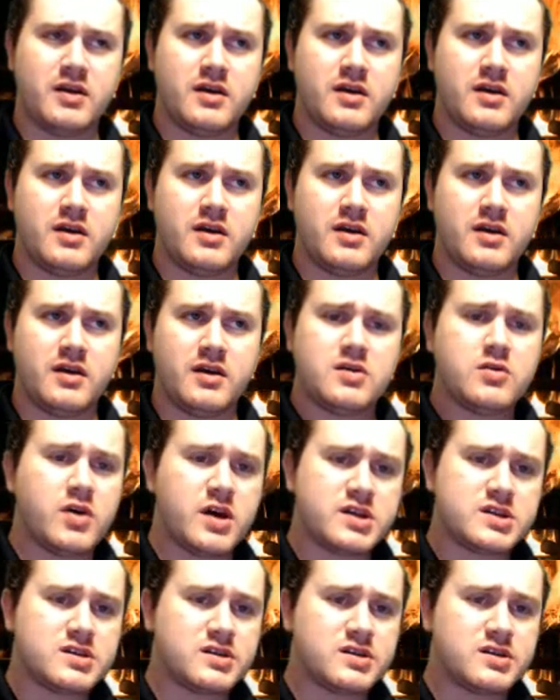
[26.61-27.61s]
easy
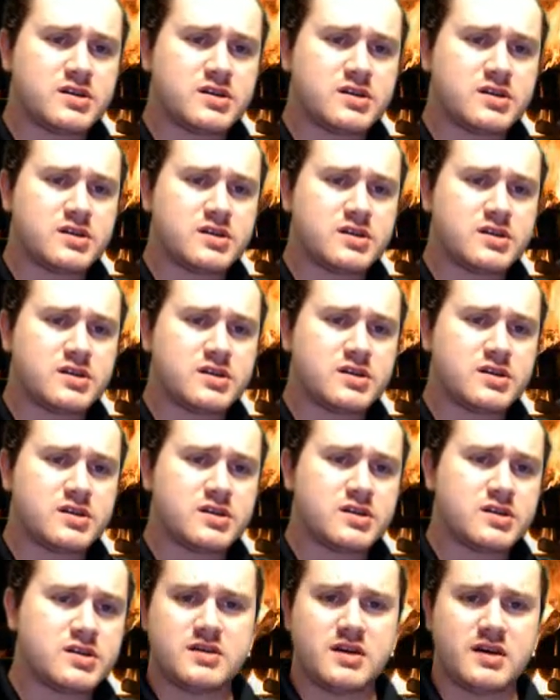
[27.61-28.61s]
question that is on
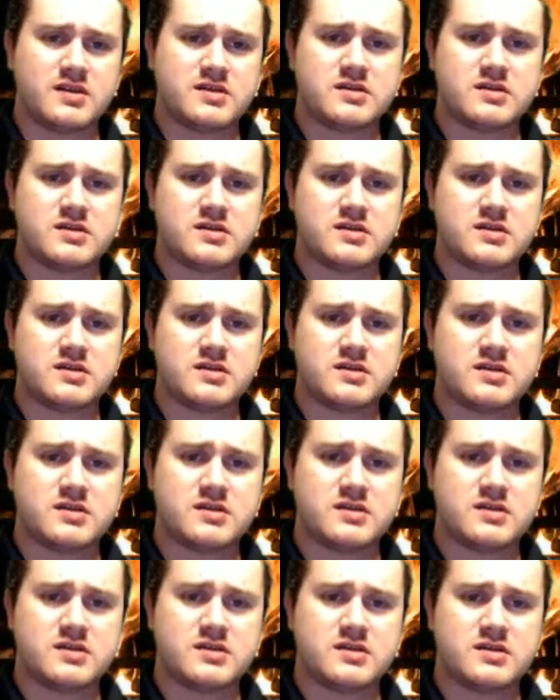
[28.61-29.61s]
the test that
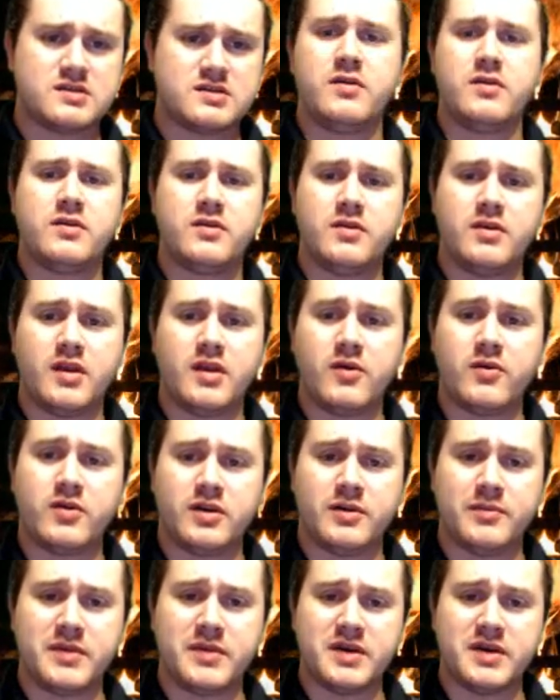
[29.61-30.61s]
you might not want
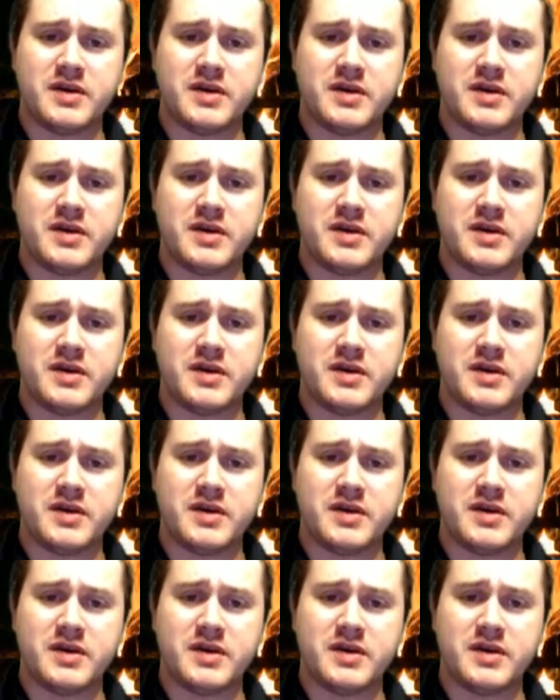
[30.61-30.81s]
to miss.